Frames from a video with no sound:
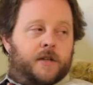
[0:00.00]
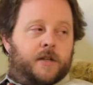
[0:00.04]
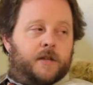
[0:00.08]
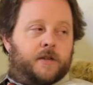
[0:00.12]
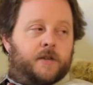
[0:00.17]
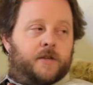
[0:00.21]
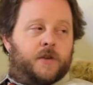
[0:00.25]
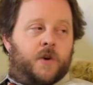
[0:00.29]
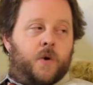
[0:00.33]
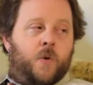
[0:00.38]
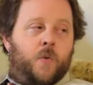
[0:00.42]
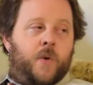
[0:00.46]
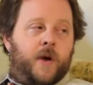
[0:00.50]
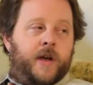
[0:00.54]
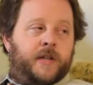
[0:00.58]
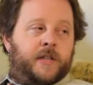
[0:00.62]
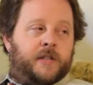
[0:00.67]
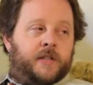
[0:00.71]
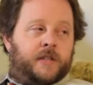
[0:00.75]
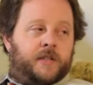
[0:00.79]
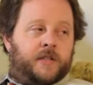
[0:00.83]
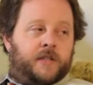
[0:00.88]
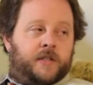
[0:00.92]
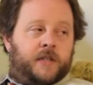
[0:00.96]
There's no
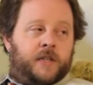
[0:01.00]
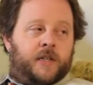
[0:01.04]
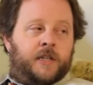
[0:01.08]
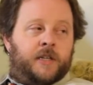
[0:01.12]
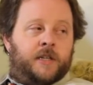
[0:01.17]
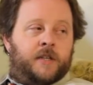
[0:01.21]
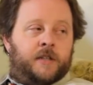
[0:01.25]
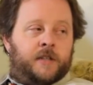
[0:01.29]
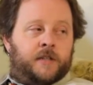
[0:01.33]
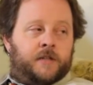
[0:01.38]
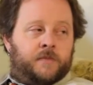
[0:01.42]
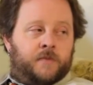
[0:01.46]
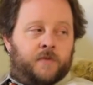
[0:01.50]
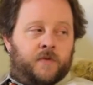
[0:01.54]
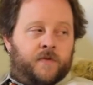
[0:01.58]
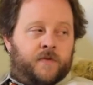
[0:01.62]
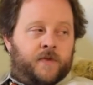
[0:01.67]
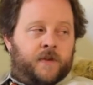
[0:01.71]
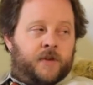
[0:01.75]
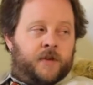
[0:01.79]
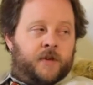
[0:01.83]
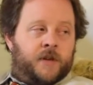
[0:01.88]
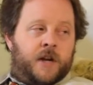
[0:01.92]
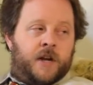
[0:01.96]
wasted scene in this
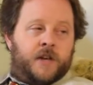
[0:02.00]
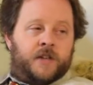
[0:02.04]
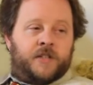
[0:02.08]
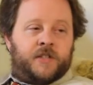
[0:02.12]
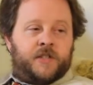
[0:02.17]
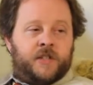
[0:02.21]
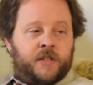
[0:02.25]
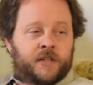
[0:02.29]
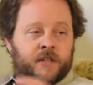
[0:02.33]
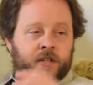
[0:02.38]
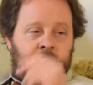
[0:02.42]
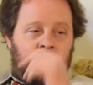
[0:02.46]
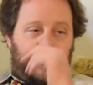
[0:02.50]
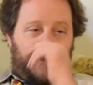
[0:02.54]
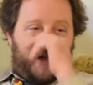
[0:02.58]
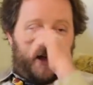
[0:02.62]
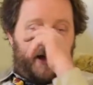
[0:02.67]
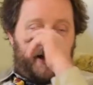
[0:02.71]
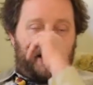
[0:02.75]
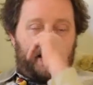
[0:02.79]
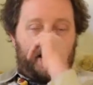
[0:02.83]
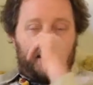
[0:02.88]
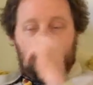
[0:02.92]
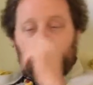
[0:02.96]
movie. You're not sitting there
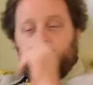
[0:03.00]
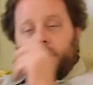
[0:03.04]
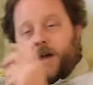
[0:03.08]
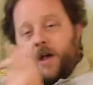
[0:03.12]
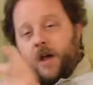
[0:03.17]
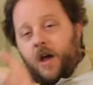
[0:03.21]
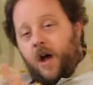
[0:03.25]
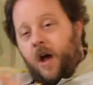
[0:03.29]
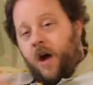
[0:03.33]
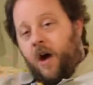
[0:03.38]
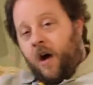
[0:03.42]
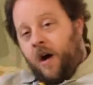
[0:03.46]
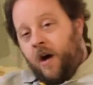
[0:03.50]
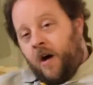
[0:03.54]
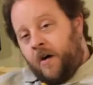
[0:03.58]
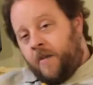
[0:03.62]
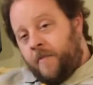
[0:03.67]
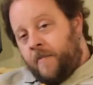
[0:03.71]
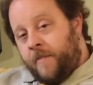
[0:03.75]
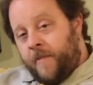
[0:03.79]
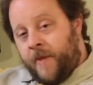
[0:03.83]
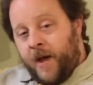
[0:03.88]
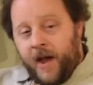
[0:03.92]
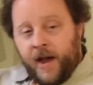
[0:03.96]
like,
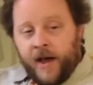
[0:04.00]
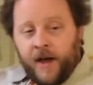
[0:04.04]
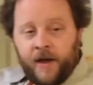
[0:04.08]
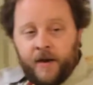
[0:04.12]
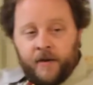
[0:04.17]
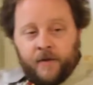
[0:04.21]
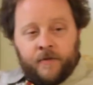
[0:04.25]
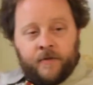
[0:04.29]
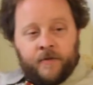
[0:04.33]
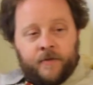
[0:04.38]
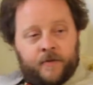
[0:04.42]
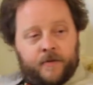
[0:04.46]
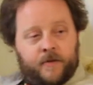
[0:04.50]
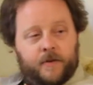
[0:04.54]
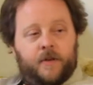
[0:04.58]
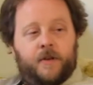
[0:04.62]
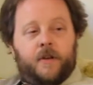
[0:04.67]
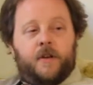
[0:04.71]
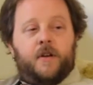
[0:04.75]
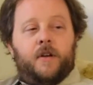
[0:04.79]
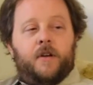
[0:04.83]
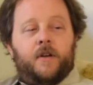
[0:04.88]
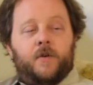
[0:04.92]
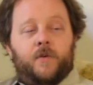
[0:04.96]
oh man,
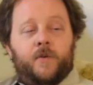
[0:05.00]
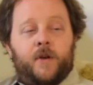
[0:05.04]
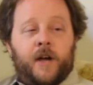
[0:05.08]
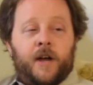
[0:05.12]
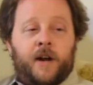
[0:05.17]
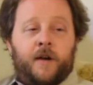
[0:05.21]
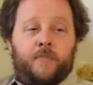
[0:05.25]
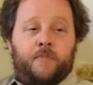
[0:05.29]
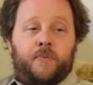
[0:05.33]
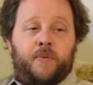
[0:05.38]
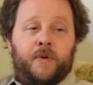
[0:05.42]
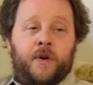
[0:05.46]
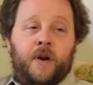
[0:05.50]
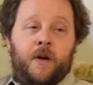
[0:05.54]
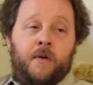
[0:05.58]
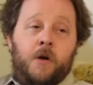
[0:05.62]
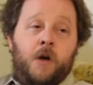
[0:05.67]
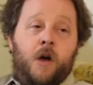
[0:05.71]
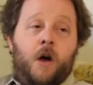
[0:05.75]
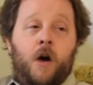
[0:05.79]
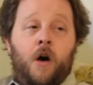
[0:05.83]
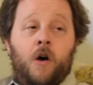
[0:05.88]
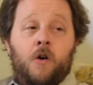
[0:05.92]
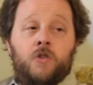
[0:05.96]
we gotta put
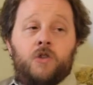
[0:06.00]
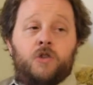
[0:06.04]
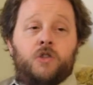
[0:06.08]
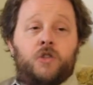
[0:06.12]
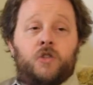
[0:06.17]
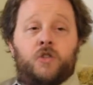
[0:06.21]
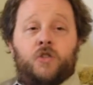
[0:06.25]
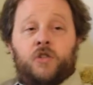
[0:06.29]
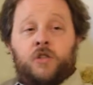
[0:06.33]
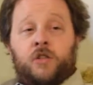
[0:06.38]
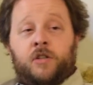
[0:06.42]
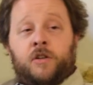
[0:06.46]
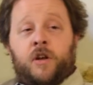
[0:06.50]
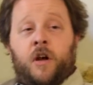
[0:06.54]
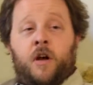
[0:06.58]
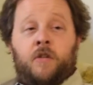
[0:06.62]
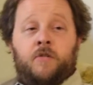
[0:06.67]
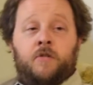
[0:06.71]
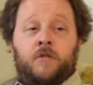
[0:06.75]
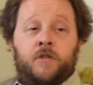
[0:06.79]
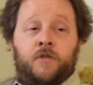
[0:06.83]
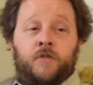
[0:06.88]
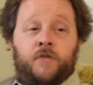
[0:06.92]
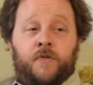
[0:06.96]
up. Oh, this is a scene I
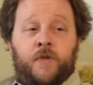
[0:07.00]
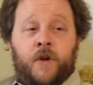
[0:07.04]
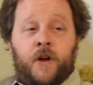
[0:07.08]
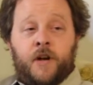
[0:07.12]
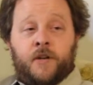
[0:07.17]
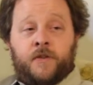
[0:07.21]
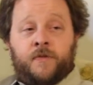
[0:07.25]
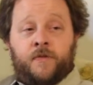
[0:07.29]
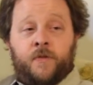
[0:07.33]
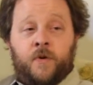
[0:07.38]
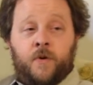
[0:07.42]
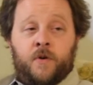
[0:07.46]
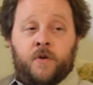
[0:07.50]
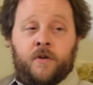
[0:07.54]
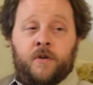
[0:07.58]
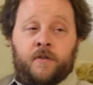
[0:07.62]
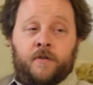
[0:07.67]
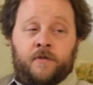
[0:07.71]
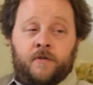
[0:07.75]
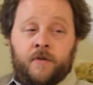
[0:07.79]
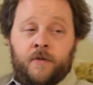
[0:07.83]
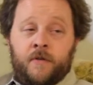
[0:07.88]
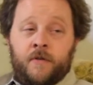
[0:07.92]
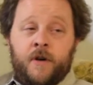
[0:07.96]
always fast
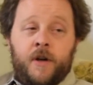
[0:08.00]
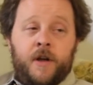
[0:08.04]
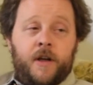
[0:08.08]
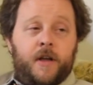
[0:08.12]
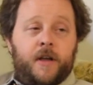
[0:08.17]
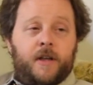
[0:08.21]
forward through.